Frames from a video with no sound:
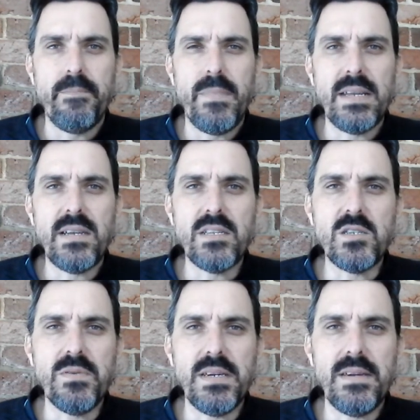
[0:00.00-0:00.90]
they tend to
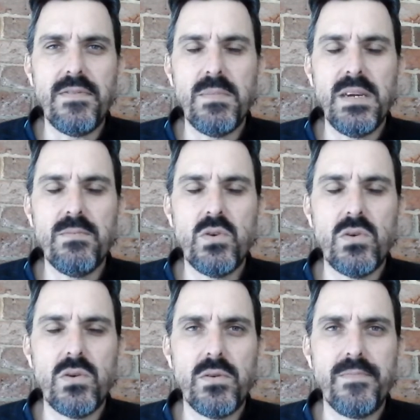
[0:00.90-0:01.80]
be, for me,
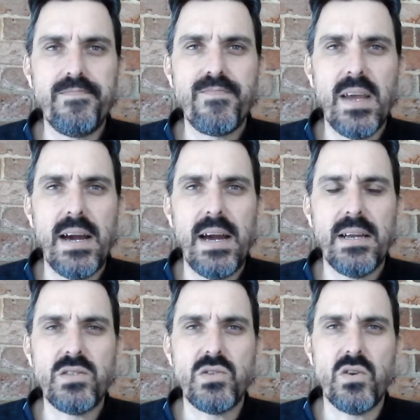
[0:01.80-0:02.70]
more
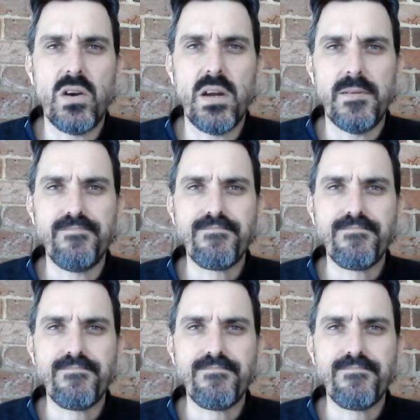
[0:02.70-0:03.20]
stronger